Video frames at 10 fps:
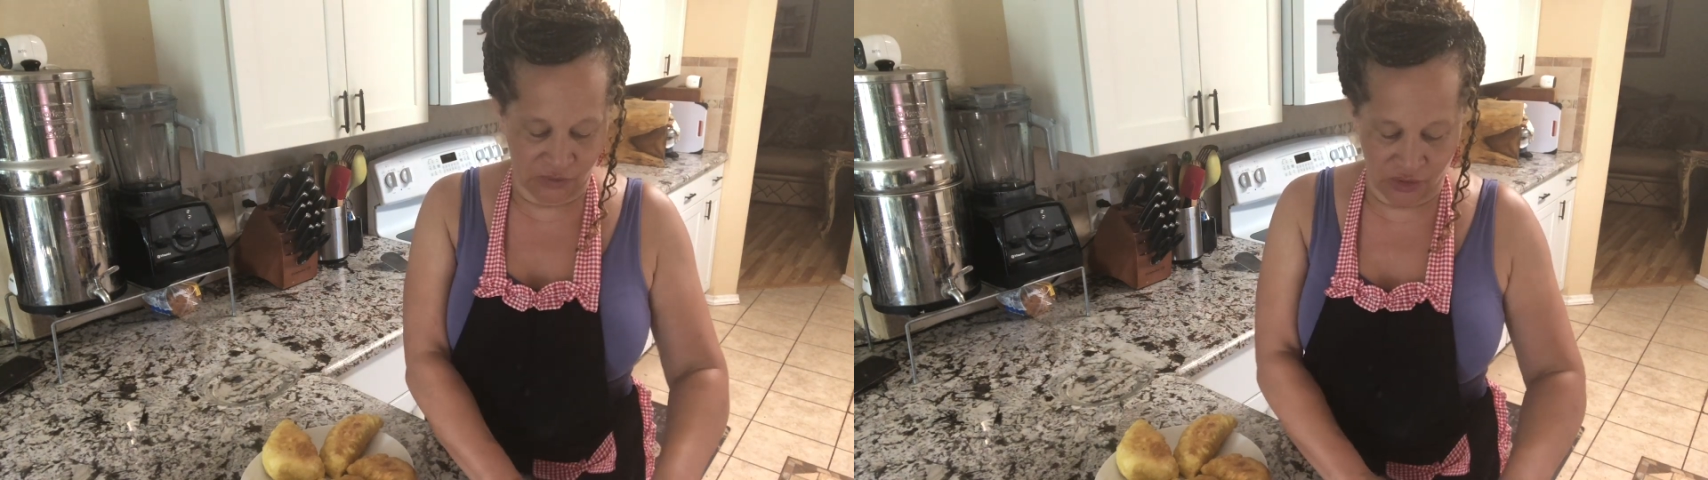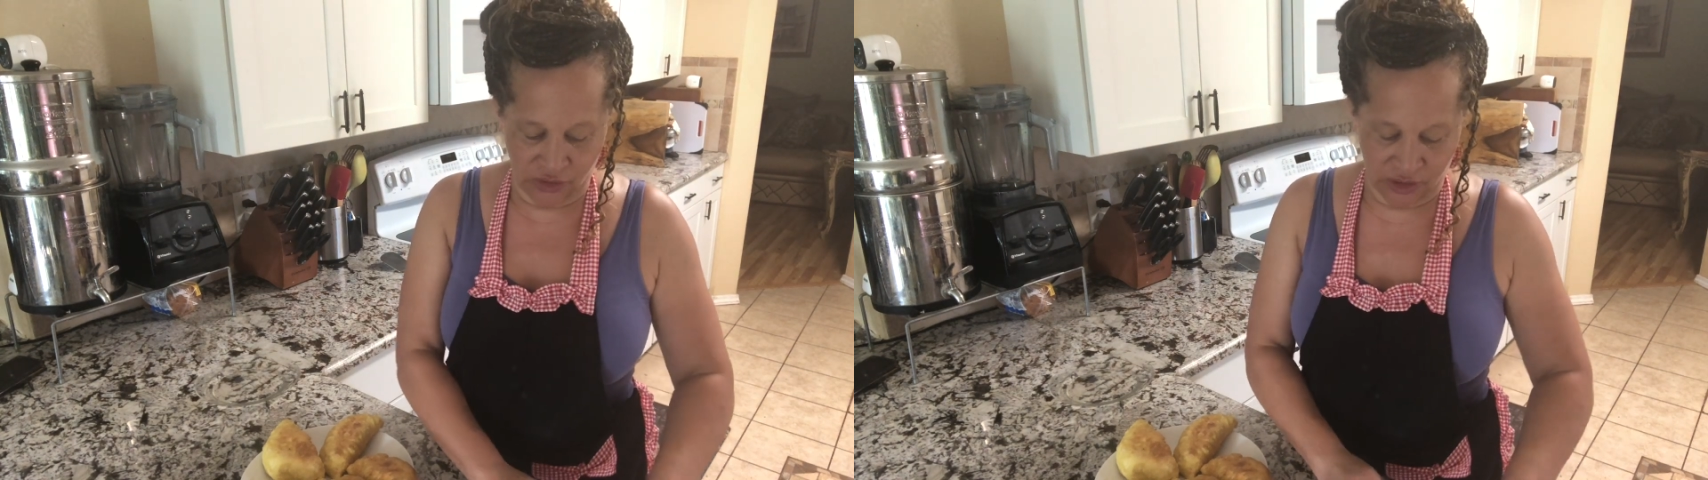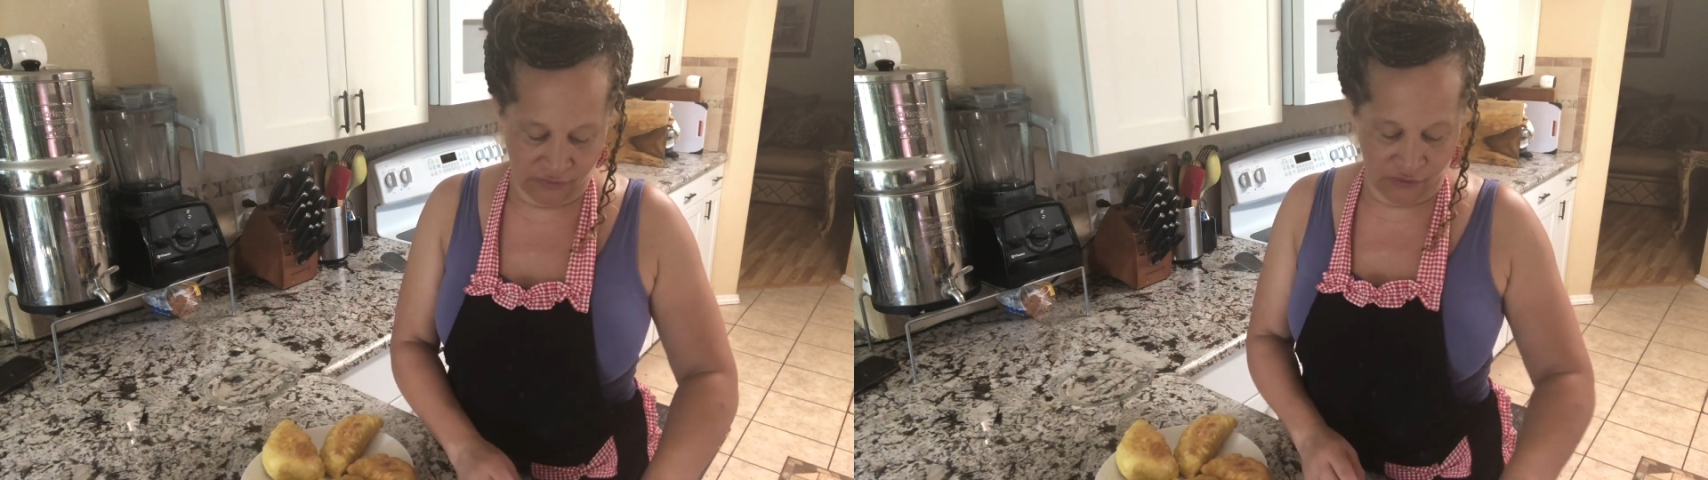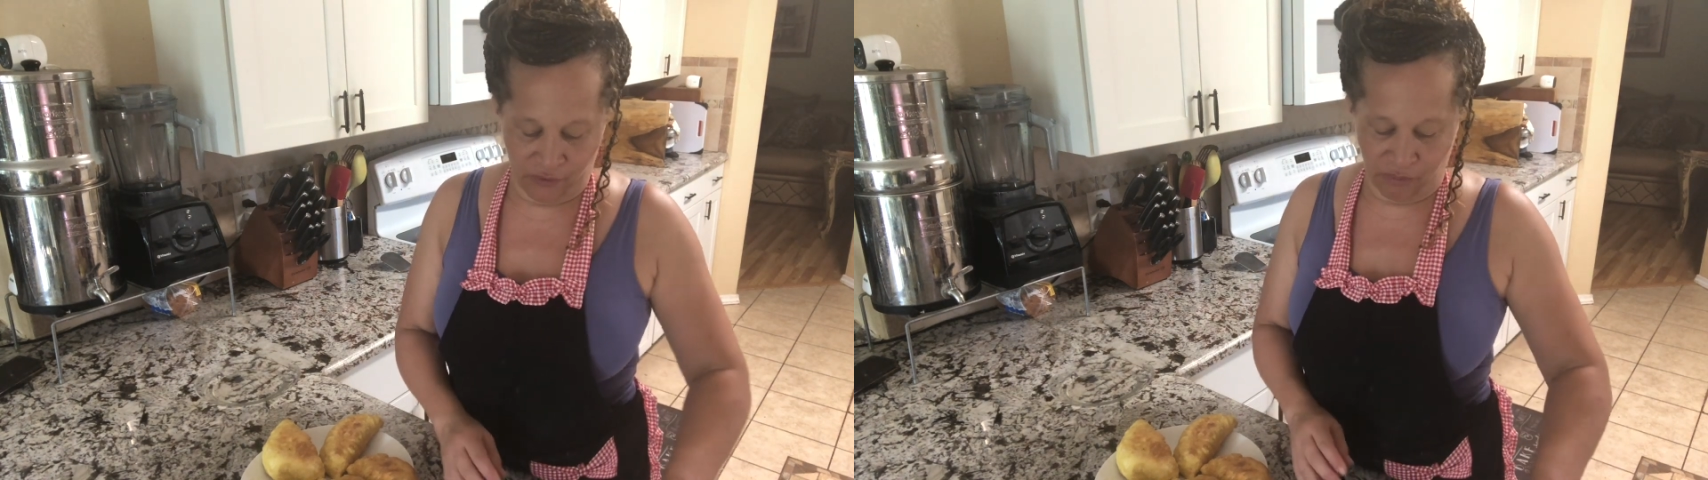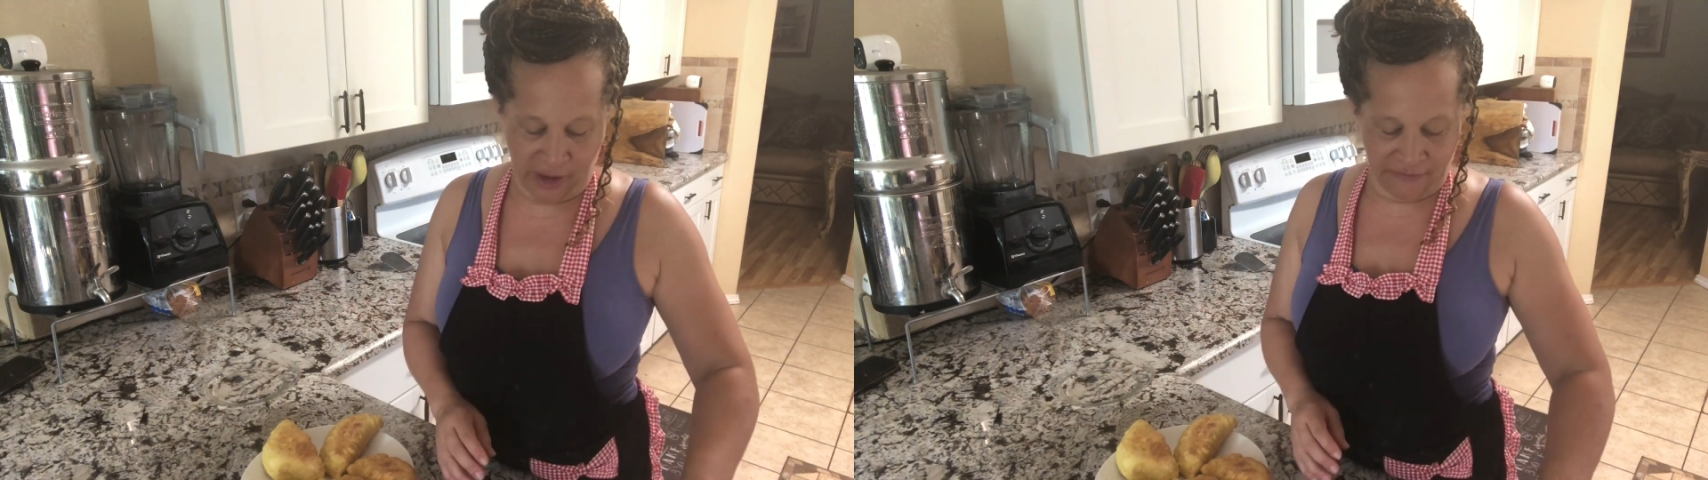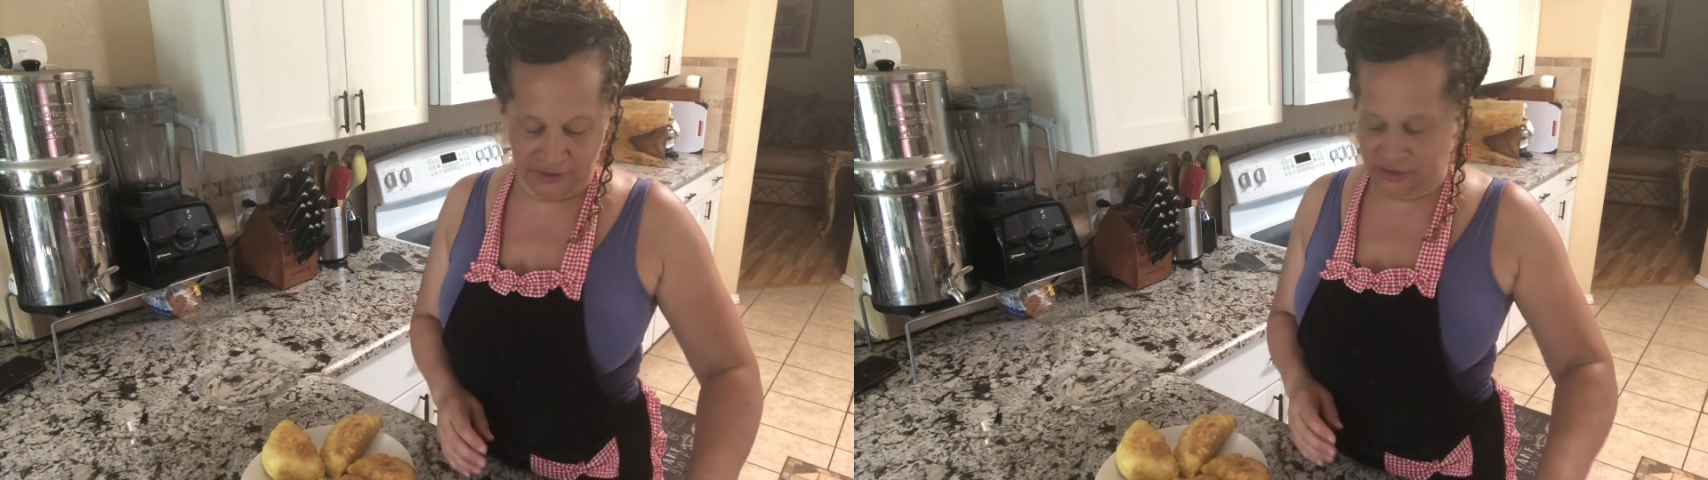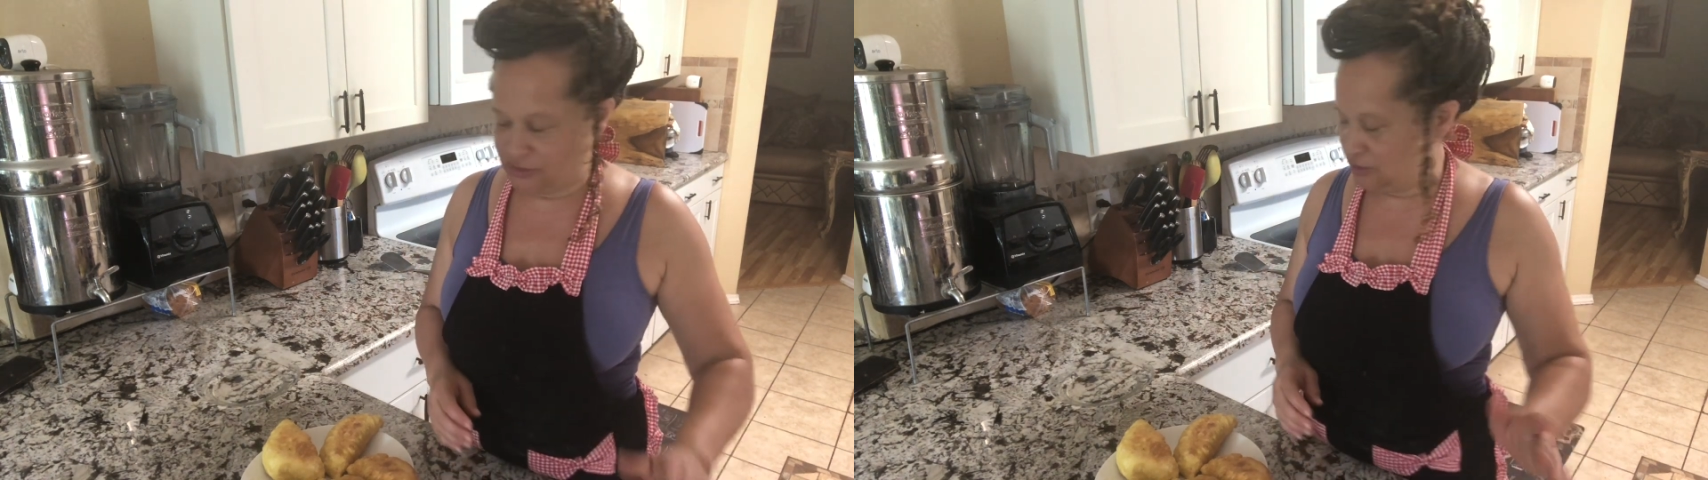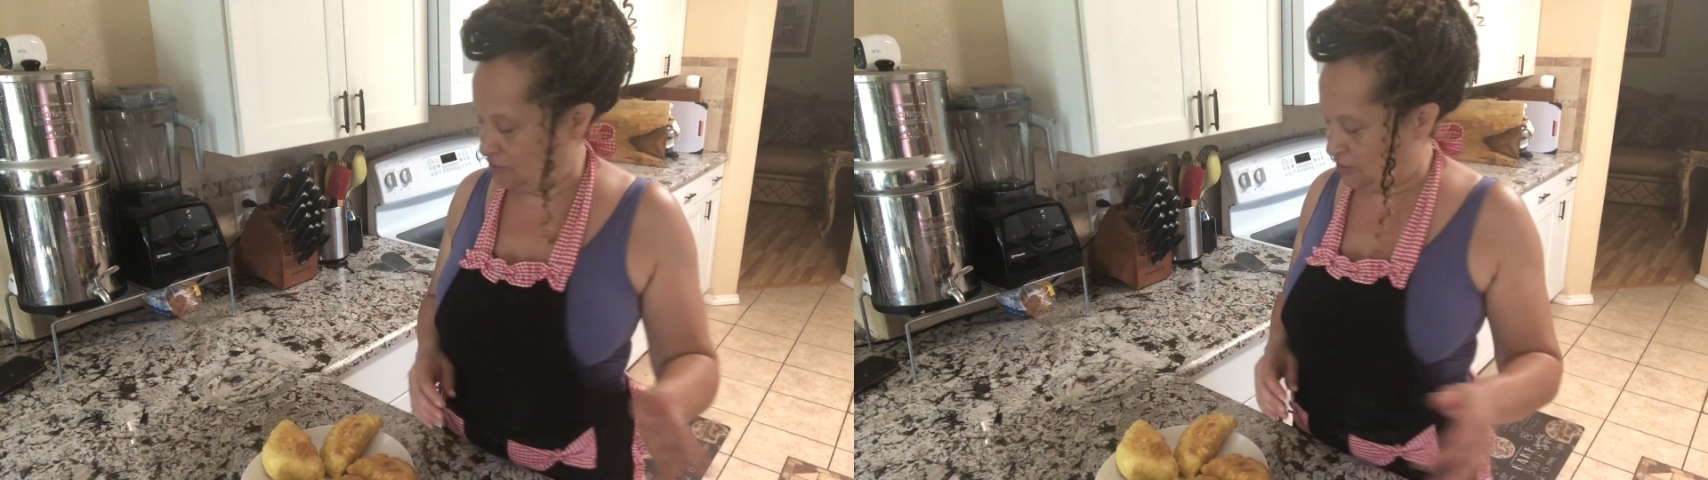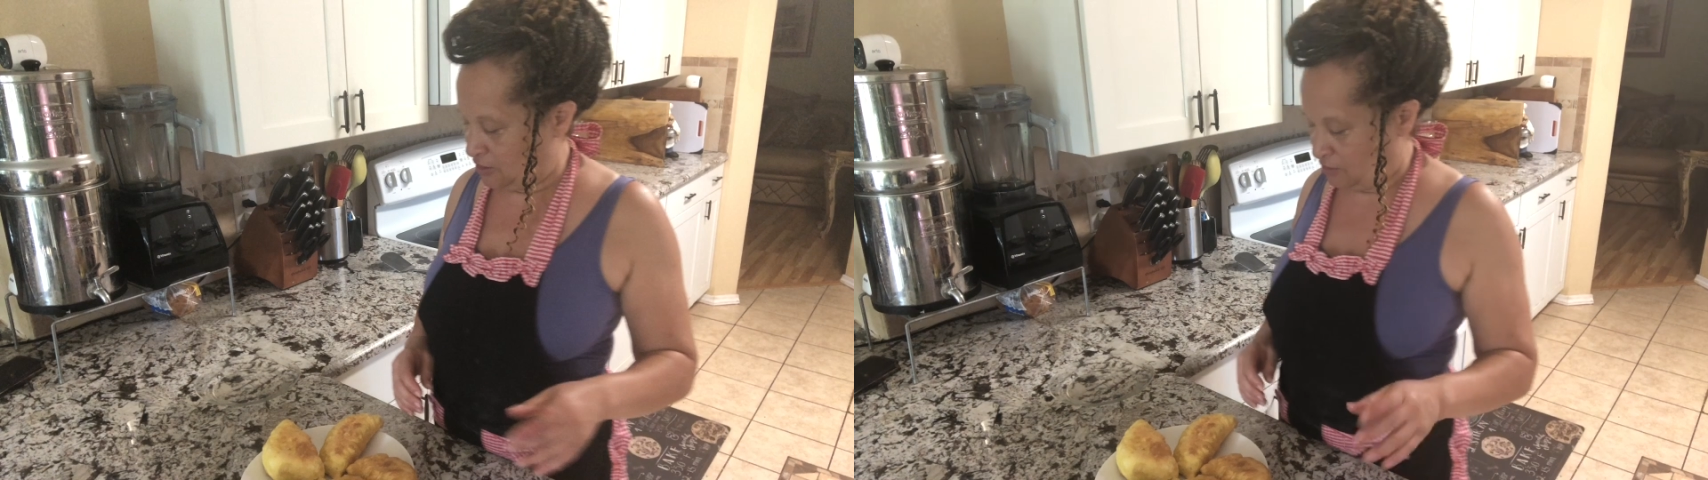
Use it for breakfast or something,